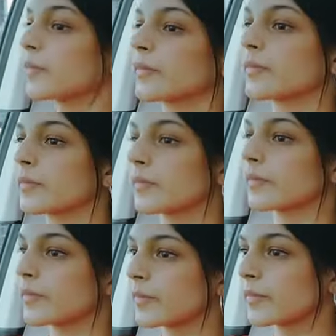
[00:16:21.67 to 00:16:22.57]
Perfect.
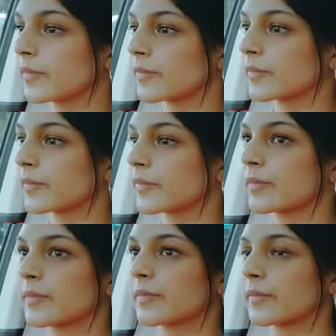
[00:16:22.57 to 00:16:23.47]
Good observations from
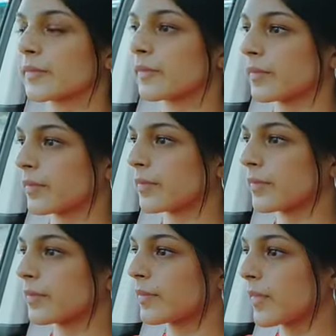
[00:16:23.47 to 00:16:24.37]
both
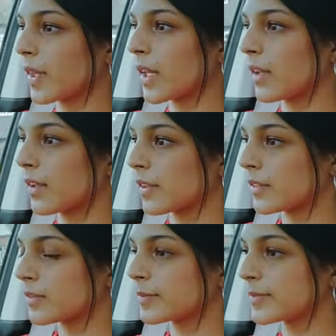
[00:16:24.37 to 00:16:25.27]
roundabouts. Very
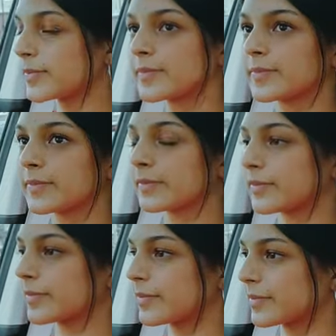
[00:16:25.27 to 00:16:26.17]
good.
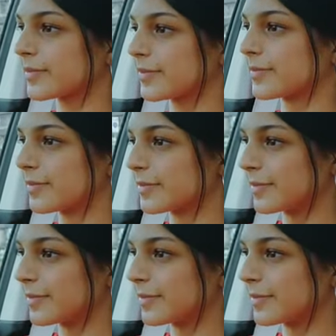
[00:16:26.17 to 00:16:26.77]
And we were